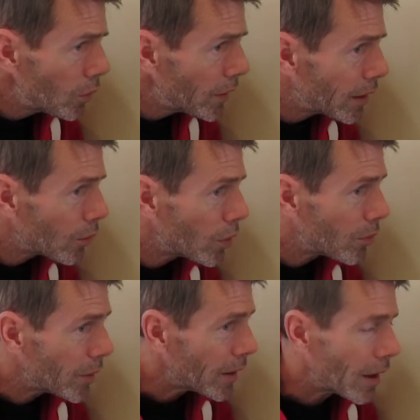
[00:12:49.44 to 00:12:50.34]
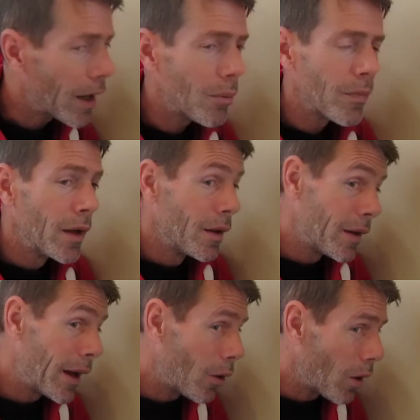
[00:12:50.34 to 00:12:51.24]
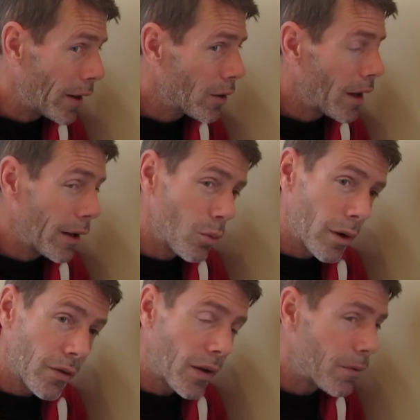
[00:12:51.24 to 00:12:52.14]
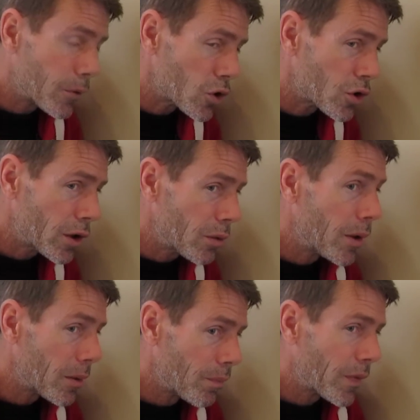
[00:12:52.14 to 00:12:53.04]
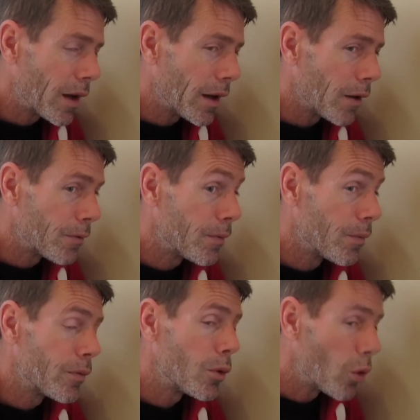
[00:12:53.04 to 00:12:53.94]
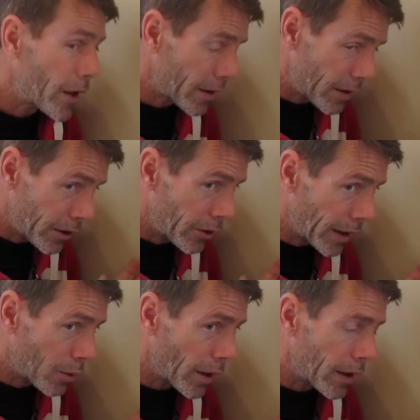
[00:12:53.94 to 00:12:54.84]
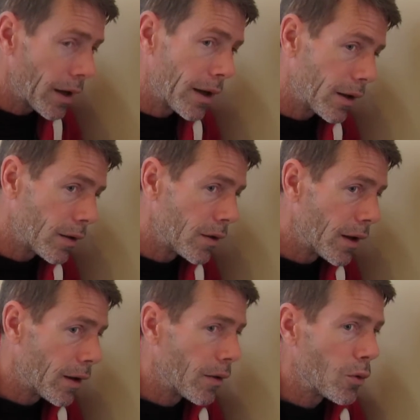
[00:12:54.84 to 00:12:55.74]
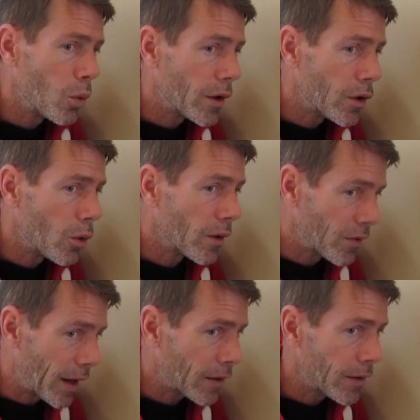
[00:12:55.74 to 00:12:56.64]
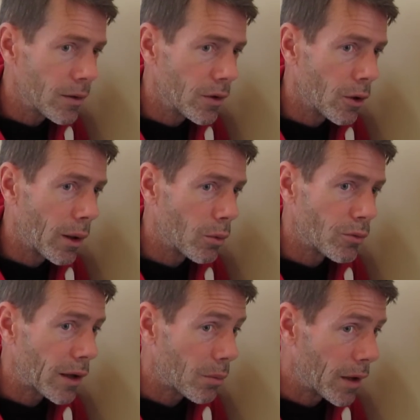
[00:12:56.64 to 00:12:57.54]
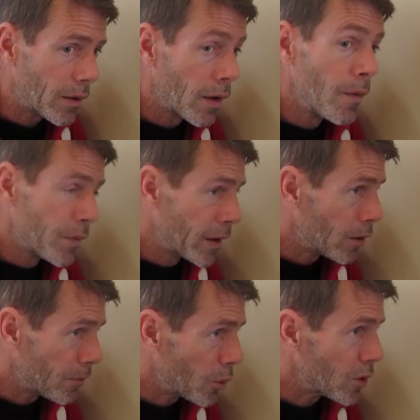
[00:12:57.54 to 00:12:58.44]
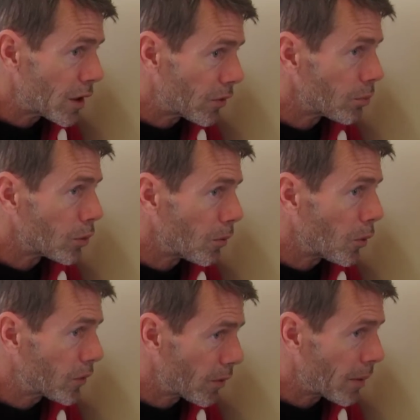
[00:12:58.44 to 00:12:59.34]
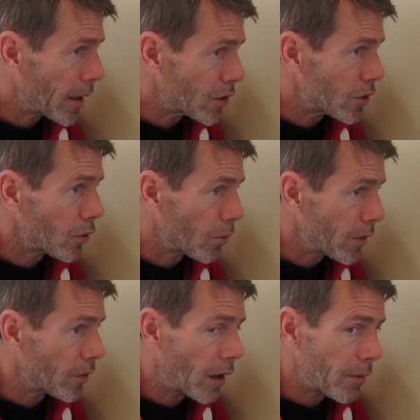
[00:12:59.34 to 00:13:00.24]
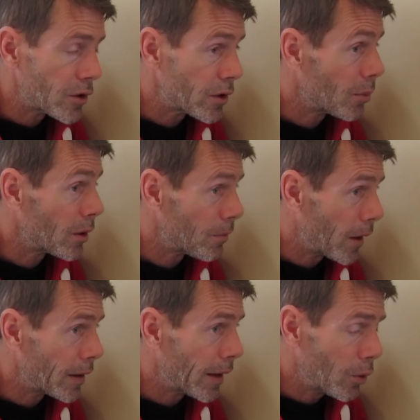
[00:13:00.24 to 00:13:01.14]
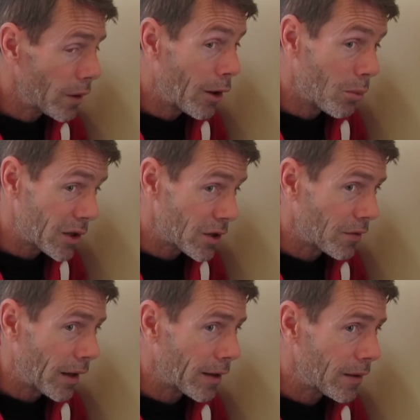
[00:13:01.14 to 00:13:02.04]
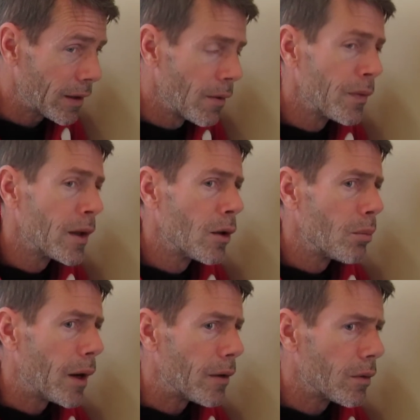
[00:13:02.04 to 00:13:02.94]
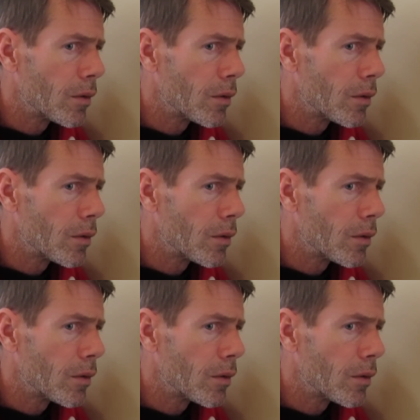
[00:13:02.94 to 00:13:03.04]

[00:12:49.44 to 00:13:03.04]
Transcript: Absolutely, it would be. Now, I don't want to say for sure, but from what I hear anyway, and if you want to know exactly, you know, I would recommend interviewing Jason Provost and the managers over at the Salvation Army to find out how much exactly. But